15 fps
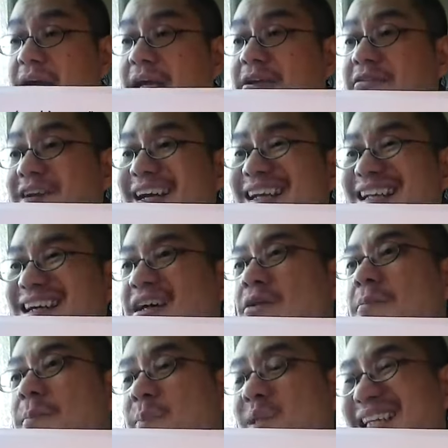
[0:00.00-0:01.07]
And right
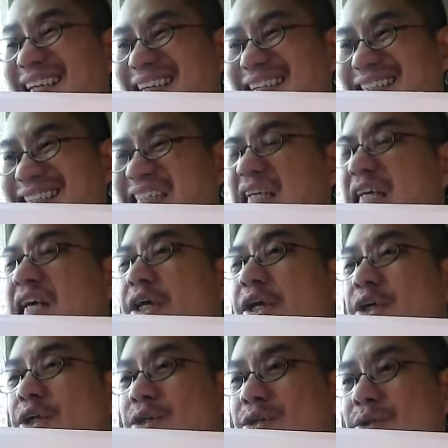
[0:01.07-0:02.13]
now, please,
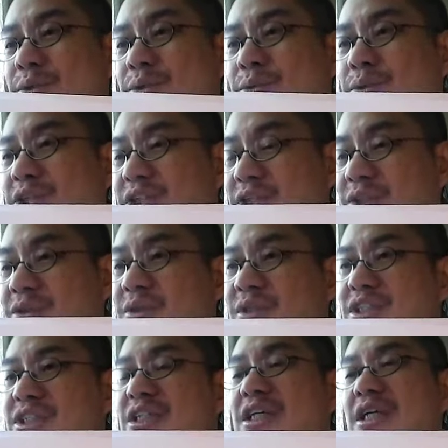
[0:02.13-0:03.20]
you use